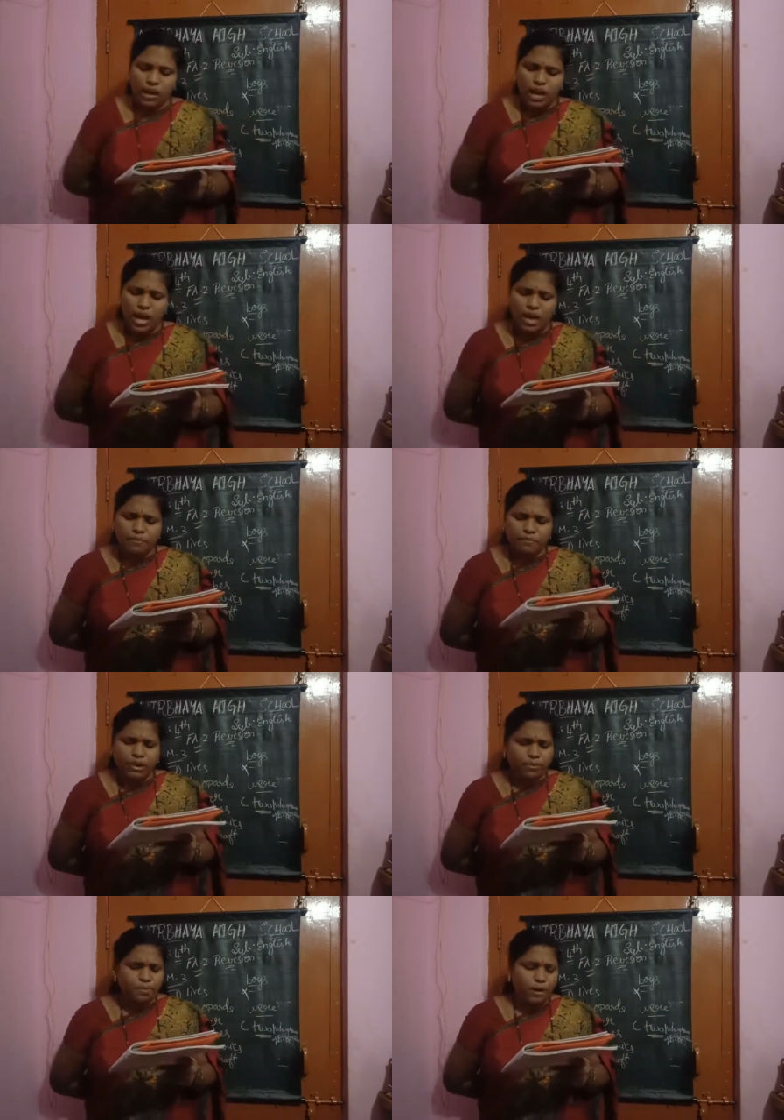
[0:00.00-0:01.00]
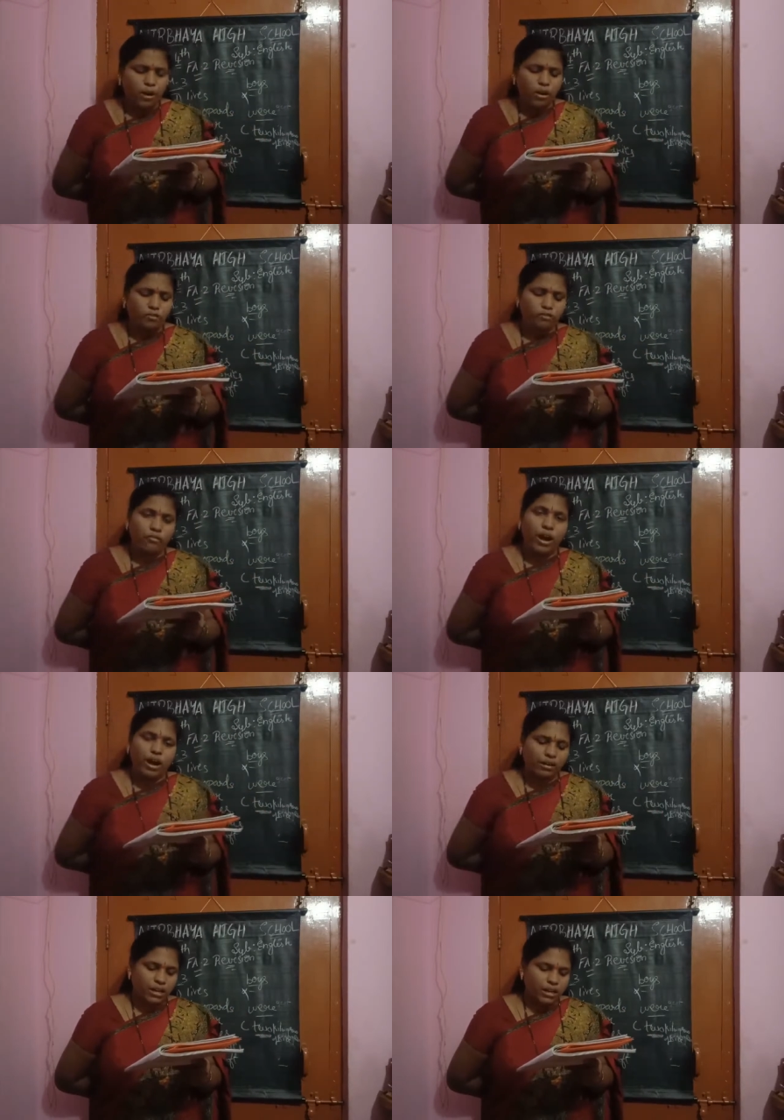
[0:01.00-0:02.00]
I am very proud of
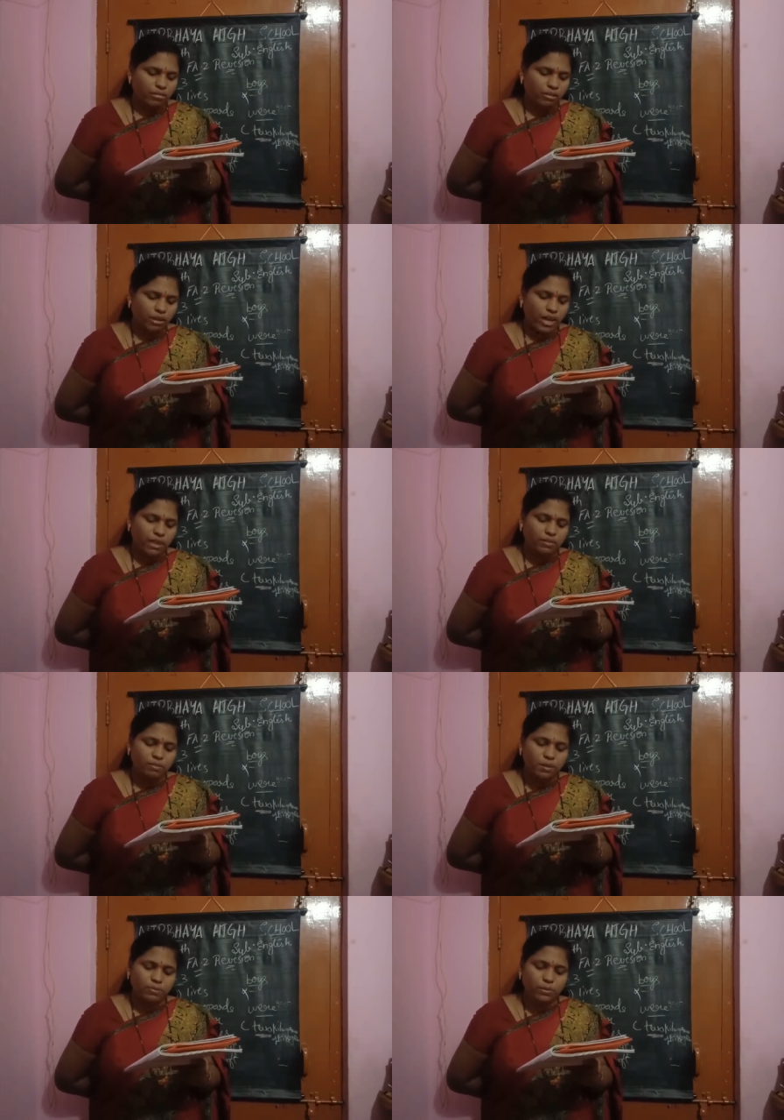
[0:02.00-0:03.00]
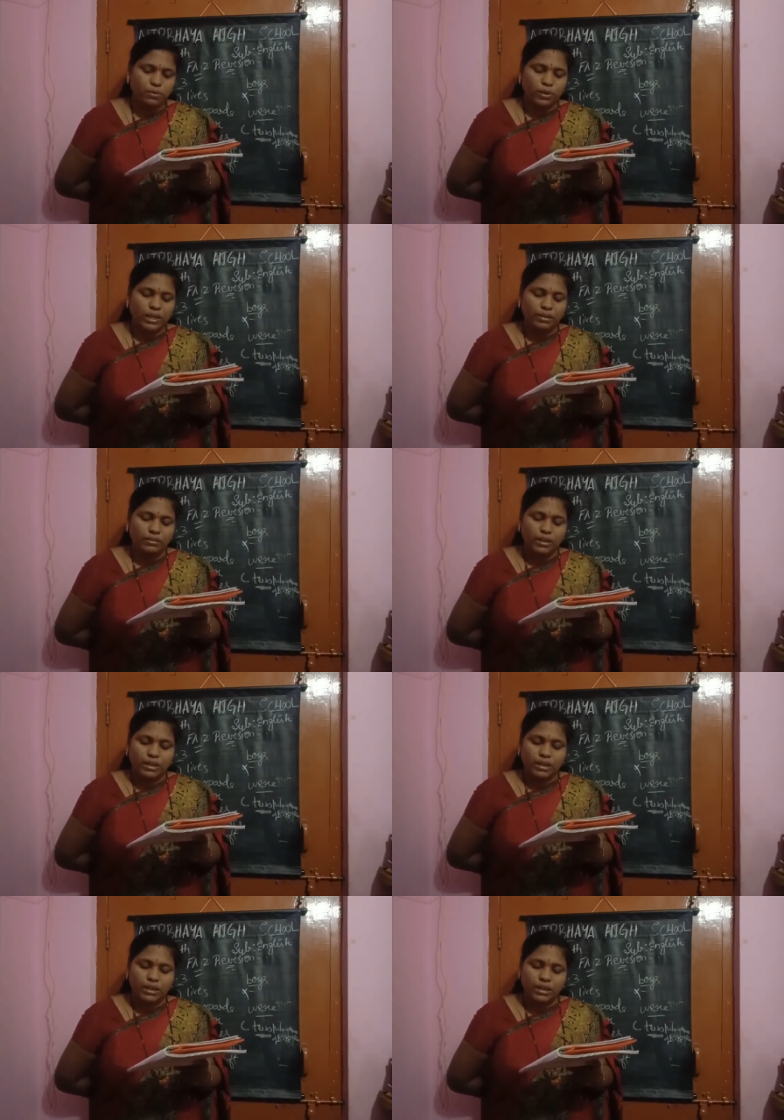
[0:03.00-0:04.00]
our country and the people who live
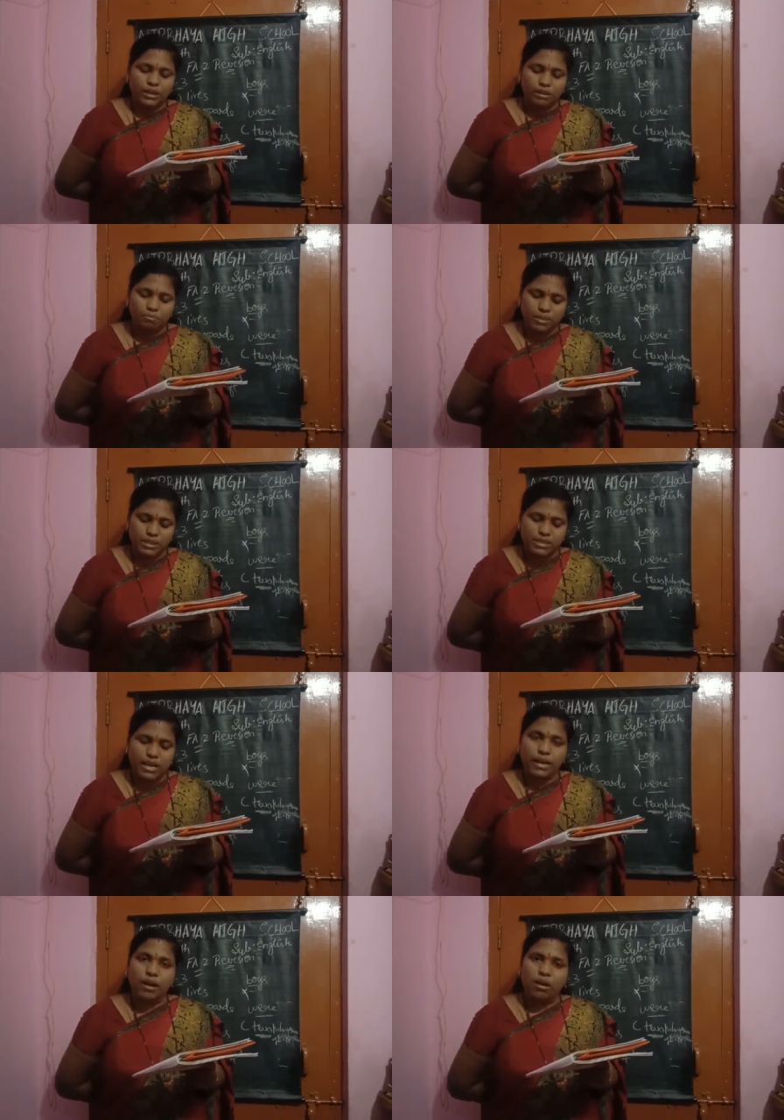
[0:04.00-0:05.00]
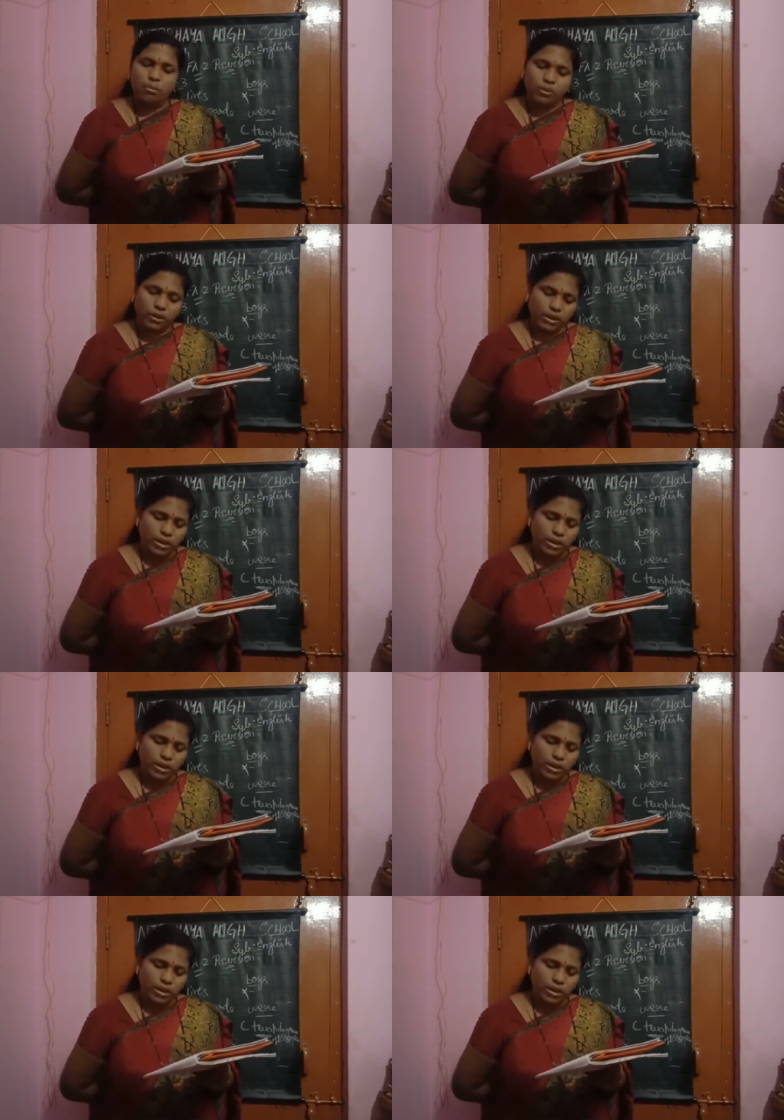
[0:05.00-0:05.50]
here in peace and harmony.